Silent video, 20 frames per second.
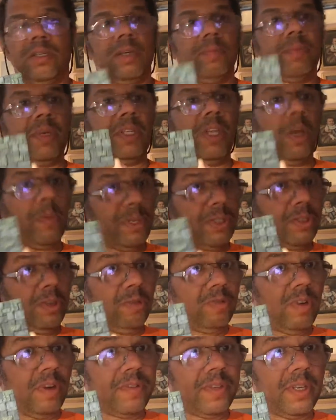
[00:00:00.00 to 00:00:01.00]
but don't be
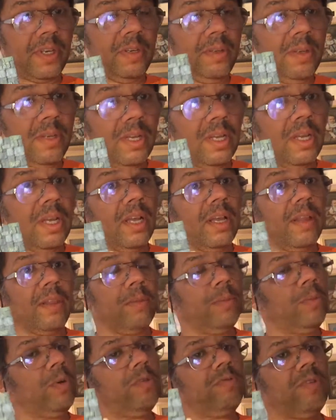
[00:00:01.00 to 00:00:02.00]
too rough though, the
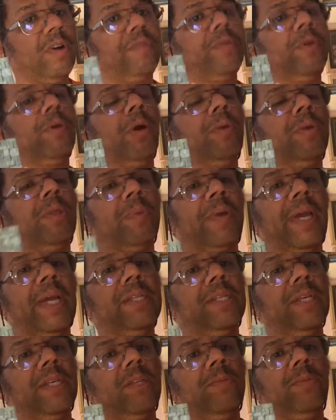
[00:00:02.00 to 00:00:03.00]
more rough you are with your
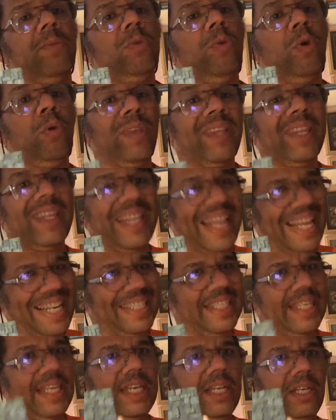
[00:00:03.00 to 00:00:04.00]
painting, the more
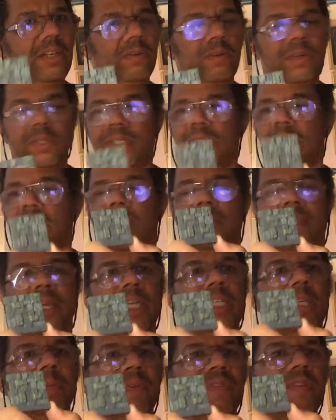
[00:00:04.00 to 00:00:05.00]
authentic it looks that
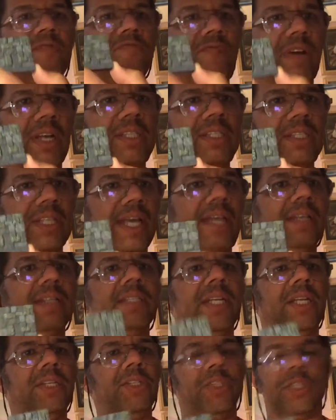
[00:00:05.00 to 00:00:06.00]
it's a bit of a run-down
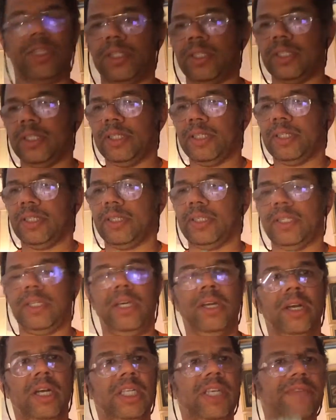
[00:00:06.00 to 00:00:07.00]
dungeon.
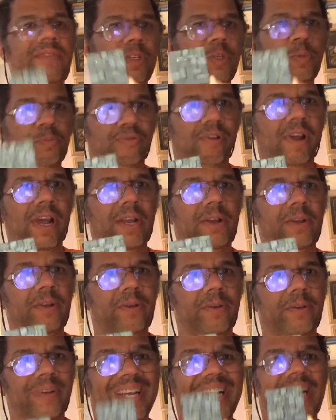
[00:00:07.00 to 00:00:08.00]
Because if it's brand
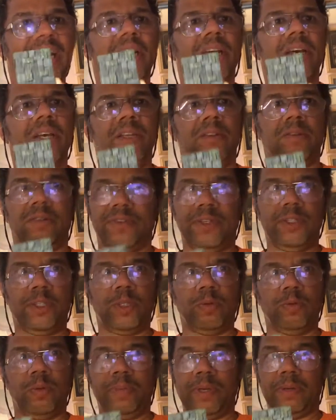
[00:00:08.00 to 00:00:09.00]
new, your
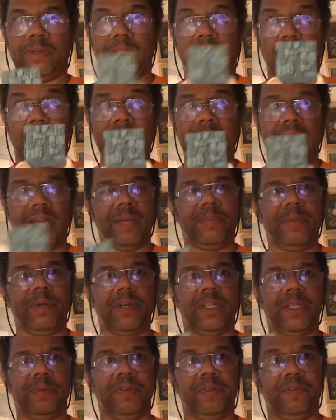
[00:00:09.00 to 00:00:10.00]
adventurers wouldn't be able to go in it
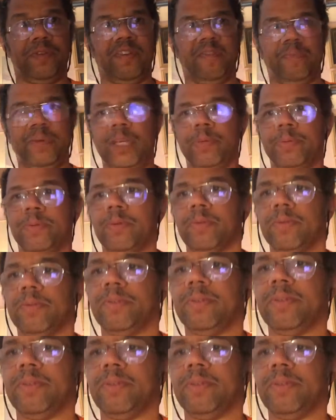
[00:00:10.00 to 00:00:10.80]
because it'd be full of people.